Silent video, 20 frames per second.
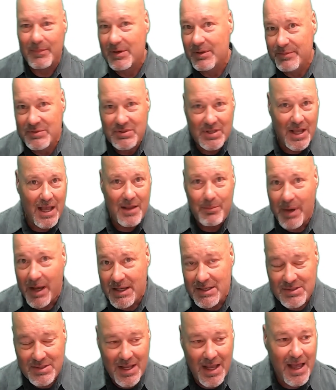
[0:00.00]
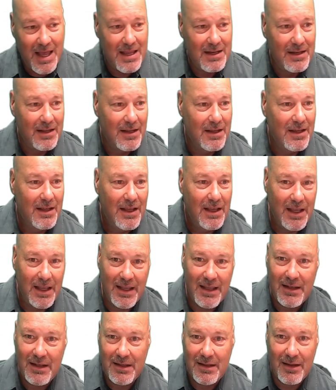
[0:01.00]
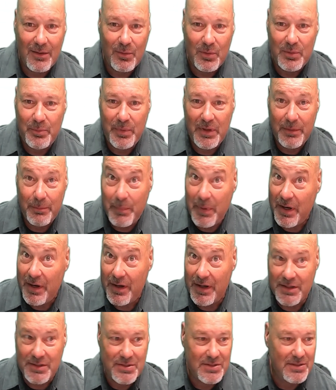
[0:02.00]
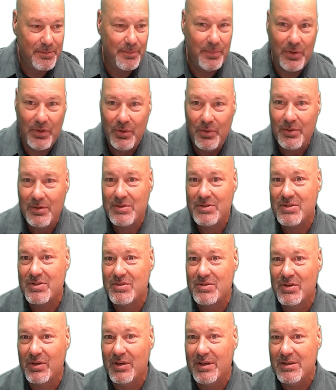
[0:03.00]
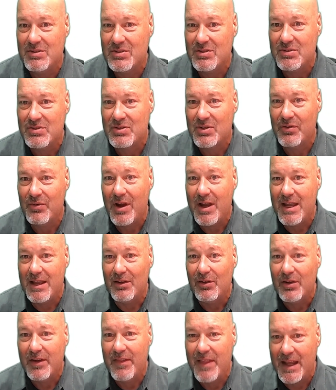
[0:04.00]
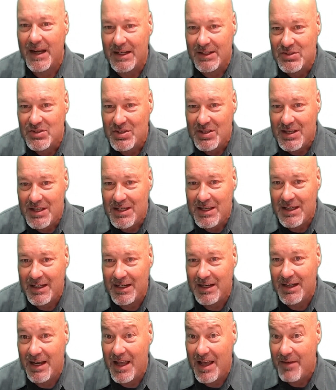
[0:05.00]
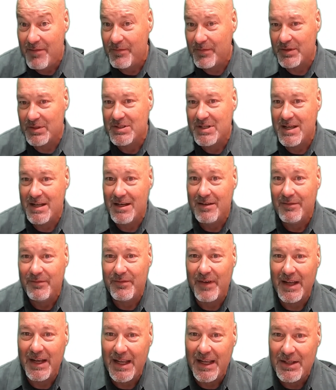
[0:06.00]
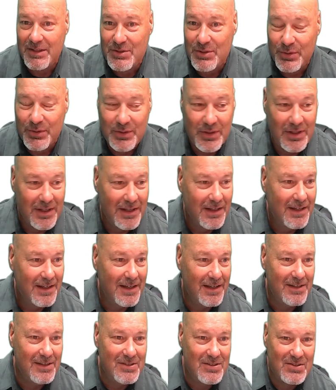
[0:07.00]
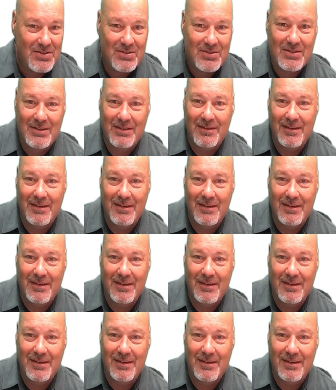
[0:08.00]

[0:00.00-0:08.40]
side by side, and I would be embarrassed. Yours it's just great. Look at that, a T and an F for Tenon Financial. It's just